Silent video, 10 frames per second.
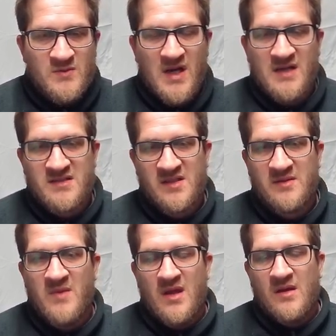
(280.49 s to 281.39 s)
We're actually
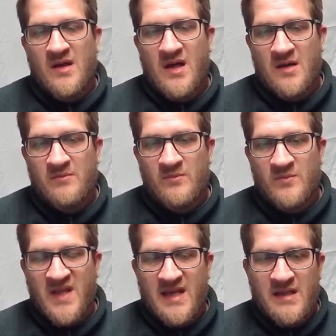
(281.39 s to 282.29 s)
um,
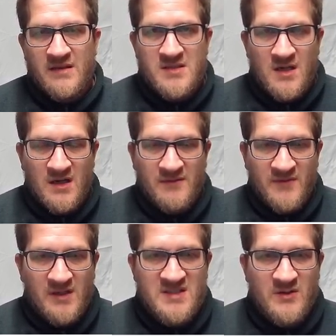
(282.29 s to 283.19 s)
getting the target
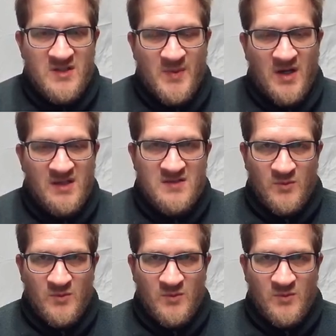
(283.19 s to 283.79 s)
frequency response